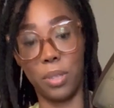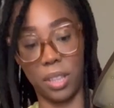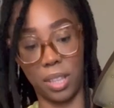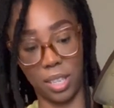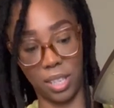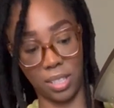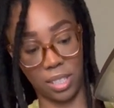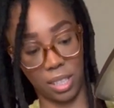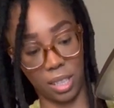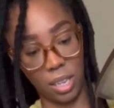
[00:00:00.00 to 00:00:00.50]

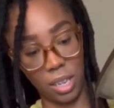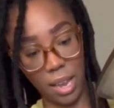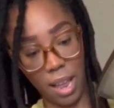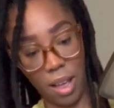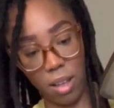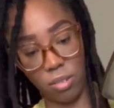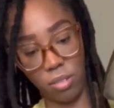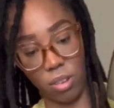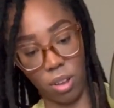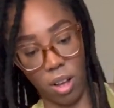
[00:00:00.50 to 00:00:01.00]
this. Look
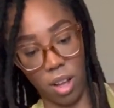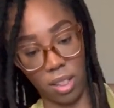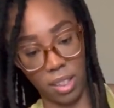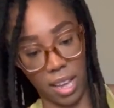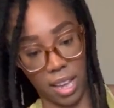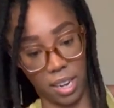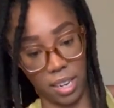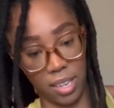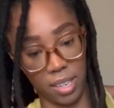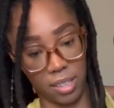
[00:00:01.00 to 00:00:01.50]
how tall
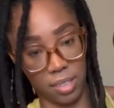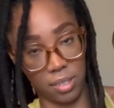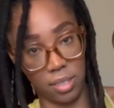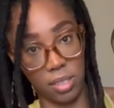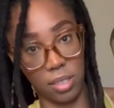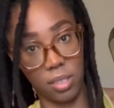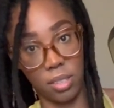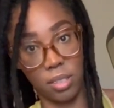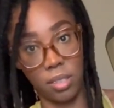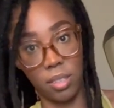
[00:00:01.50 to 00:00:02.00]
that is.
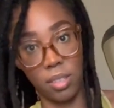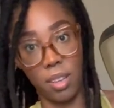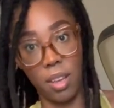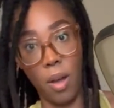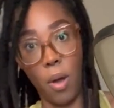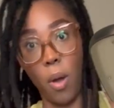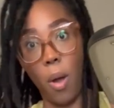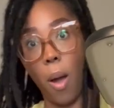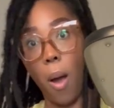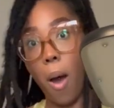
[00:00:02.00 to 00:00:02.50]

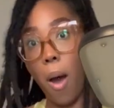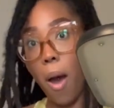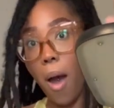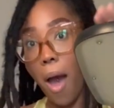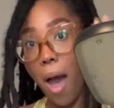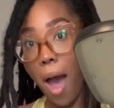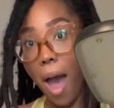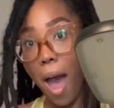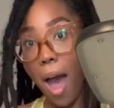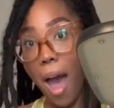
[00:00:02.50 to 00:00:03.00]

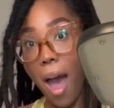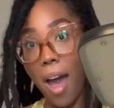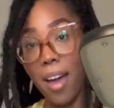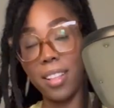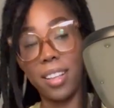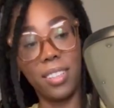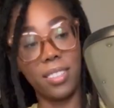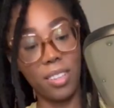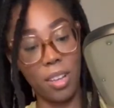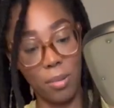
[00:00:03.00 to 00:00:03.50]

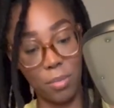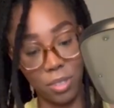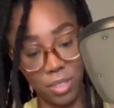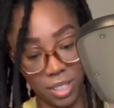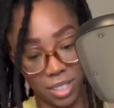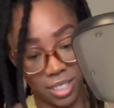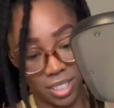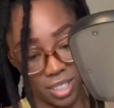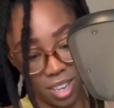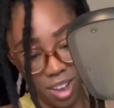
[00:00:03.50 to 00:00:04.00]
That's almost
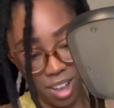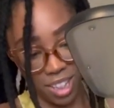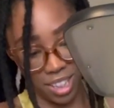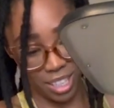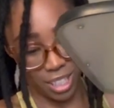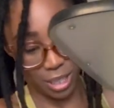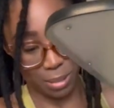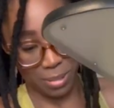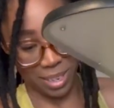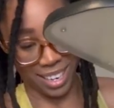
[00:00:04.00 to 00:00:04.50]
as tall
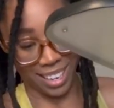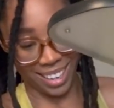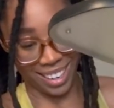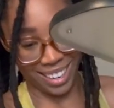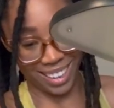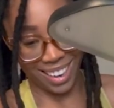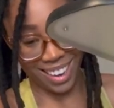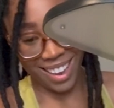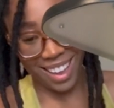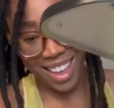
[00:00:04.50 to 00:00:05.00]
as me.
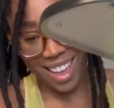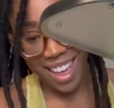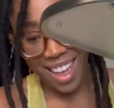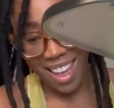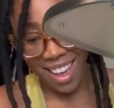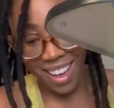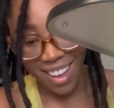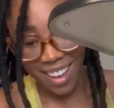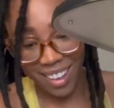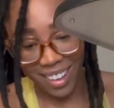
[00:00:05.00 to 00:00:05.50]

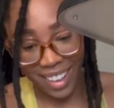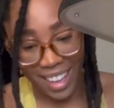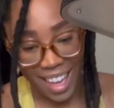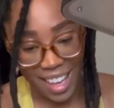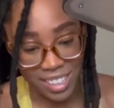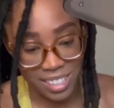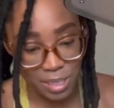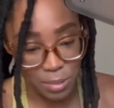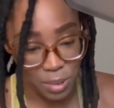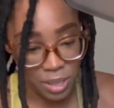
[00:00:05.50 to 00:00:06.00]
Okay,
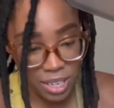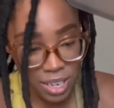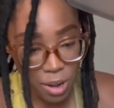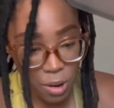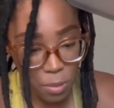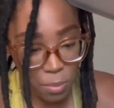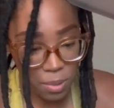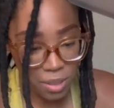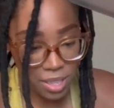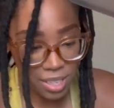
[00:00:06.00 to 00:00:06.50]
so we're gonna
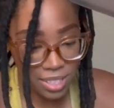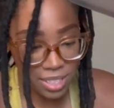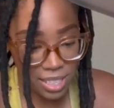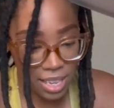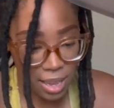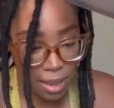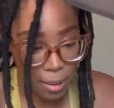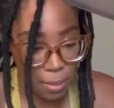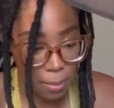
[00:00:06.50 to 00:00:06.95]
open this up.